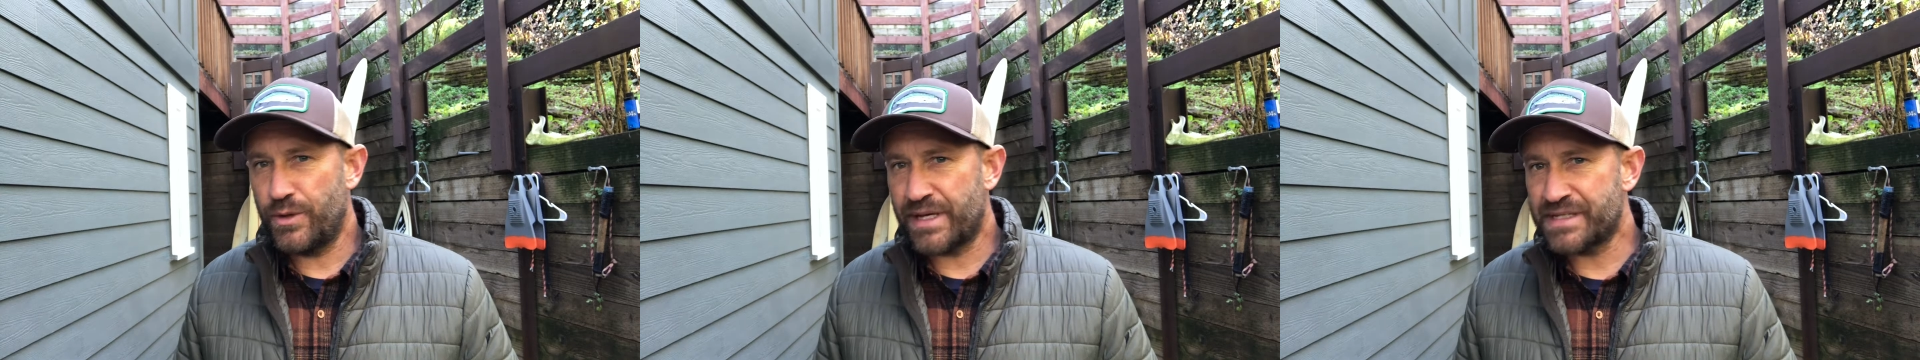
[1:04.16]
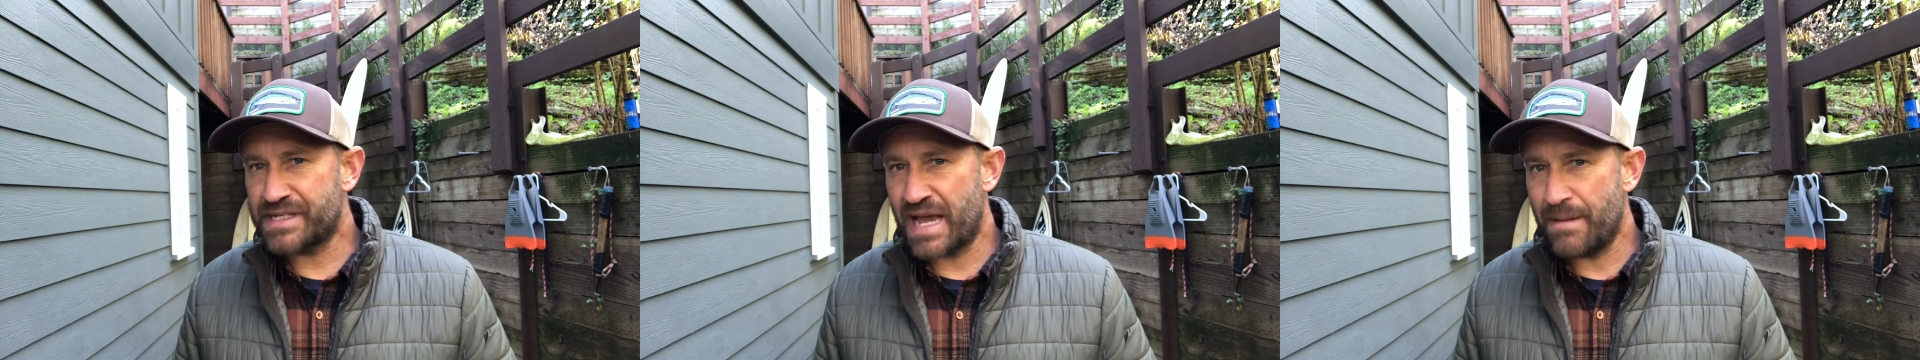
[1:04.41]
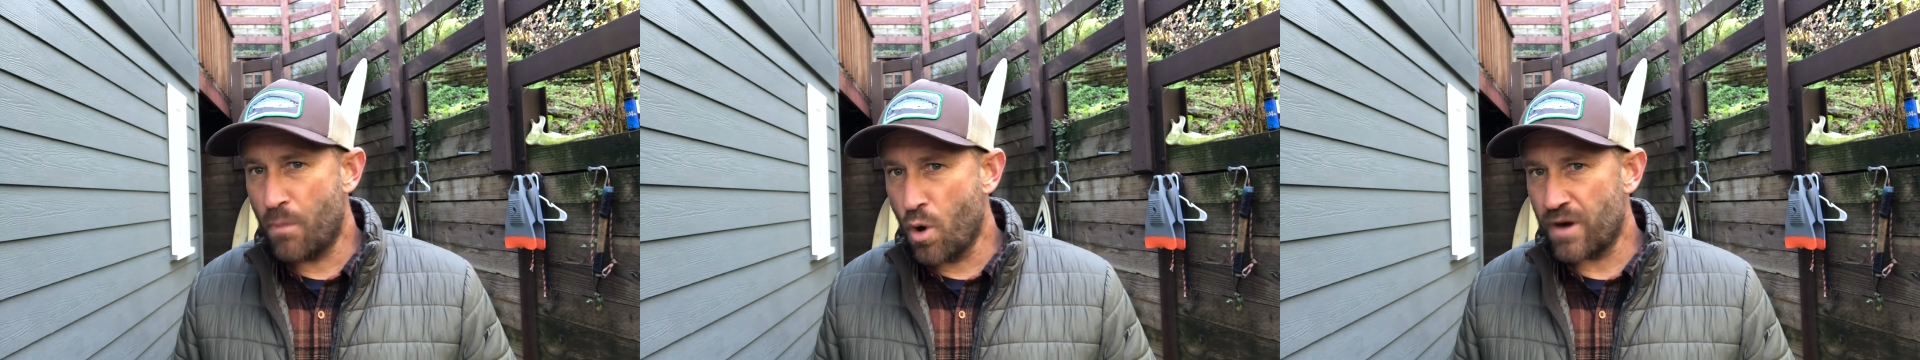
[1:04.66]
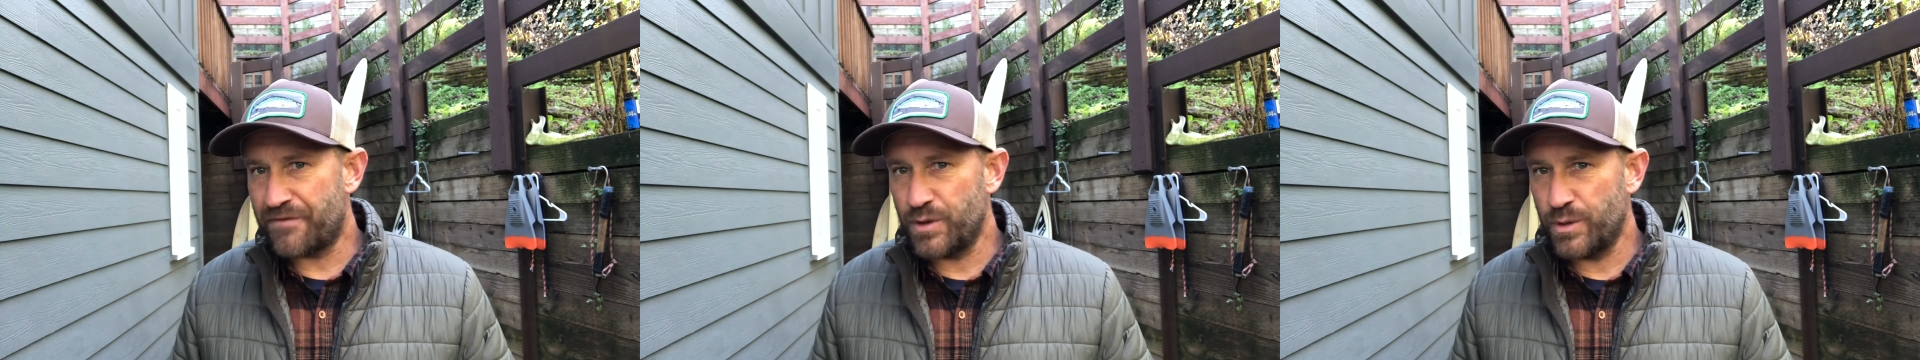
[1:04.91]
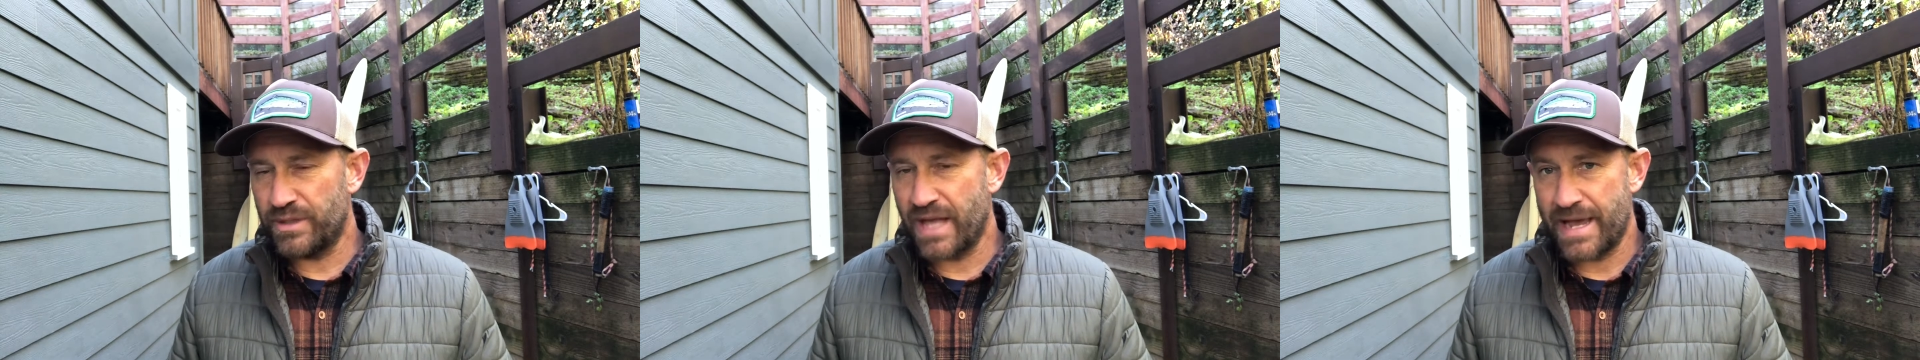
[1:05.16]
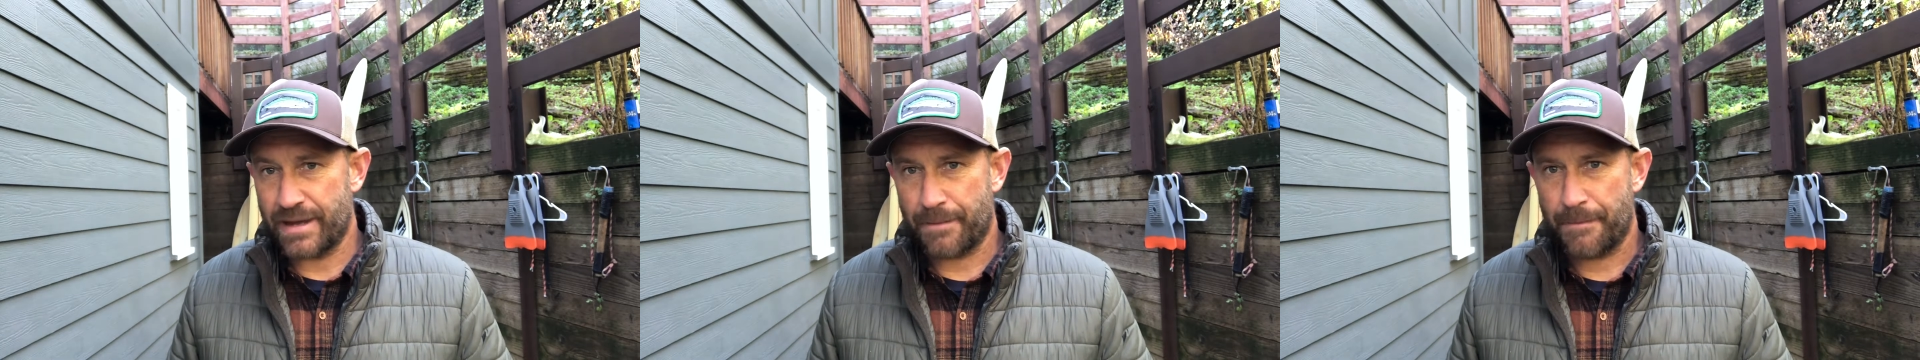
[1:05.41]
can cite more if you would
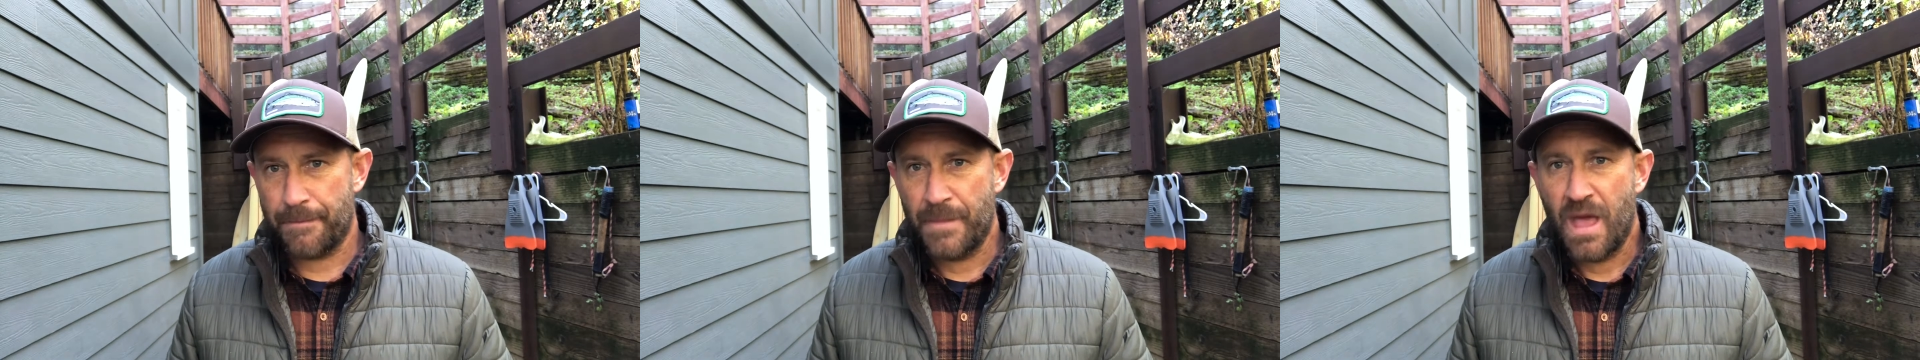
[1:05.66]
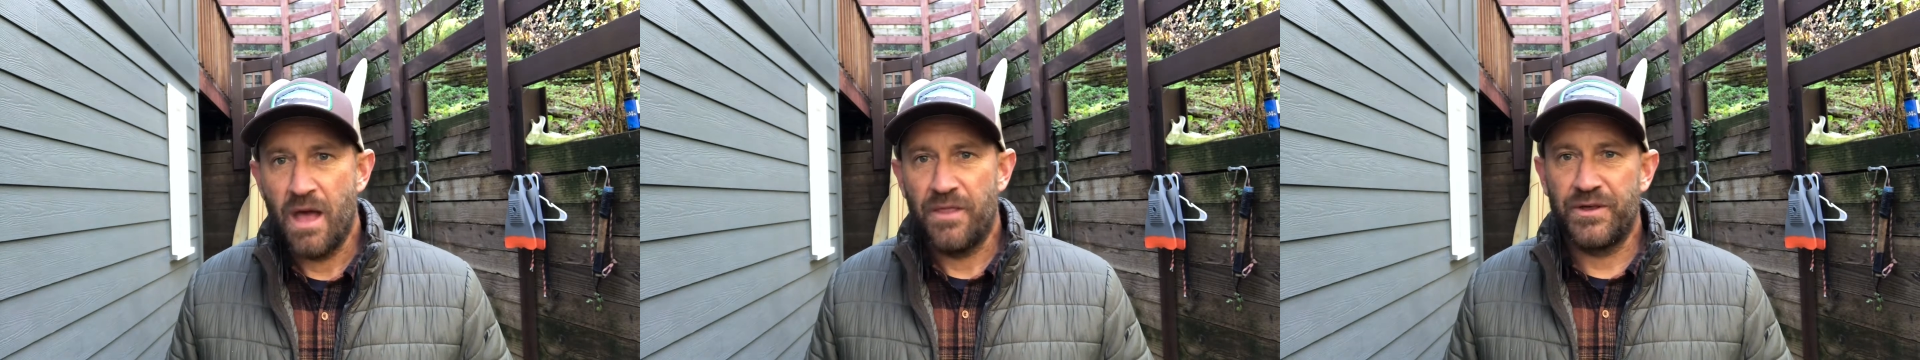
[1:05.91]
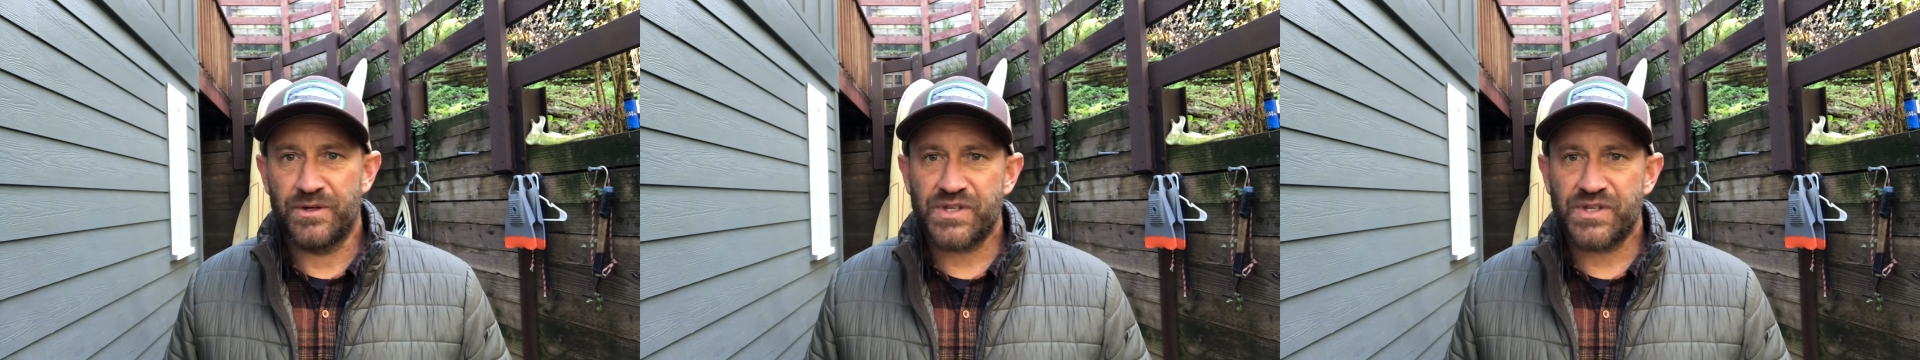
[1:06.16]
like. Those